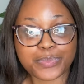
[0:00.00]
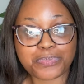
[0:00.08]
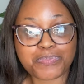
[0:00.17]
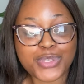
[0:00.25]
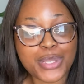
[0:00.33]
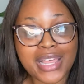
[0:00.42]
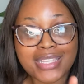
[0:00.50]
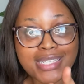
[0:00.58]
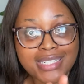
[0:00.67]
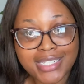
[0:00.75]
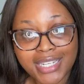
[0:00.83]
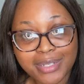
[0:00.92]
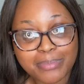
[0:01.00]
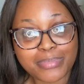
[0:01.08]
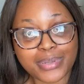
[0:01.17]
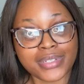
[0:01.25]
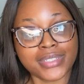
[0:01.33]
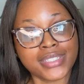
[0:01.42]
So that's a tip.
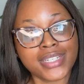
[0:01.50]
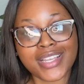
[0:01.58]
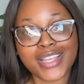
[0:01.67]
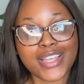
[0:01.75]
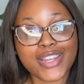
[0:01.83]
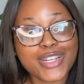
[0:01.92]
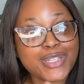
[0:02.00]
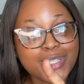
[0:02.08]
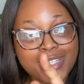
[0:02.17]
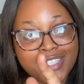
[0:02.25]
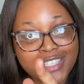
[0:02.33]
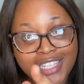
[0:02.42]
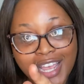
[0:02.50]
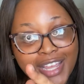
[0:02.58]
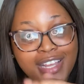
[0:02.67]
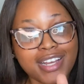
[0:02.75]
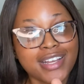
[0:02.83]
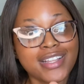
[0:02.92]
You need to
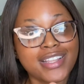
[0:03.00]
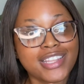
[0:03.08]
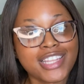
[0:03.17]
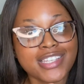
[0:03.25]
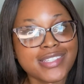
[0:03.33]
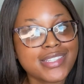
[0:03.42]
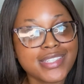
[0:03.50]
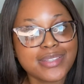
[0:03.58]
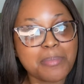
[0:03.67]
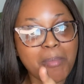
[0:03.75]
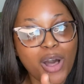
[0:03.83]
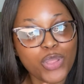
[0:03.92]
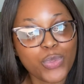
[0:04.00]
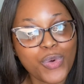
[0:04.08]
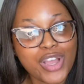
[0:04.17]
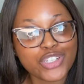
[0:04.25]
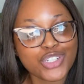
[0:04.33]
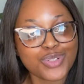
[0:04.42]
take this
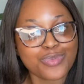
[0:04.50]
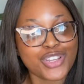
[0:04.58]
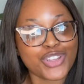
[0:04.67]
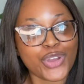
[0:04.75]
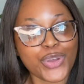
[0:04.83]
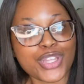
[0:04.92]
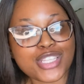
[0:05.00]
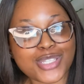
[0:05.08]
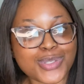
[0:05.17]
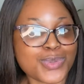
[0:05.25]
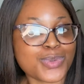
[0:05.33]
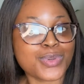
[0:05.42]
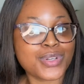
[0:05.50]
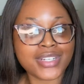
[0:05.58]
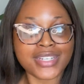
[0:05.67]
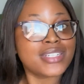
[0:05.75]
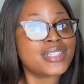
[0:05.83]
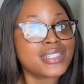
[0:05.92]
mouthwash when you're going to,
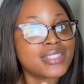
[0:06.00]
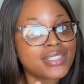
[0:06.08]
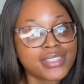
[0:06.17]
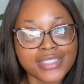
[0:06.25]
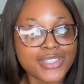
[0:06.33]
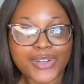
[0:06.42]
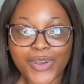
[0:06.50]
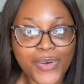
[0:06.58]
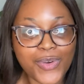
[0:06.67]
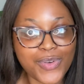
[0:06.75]
you know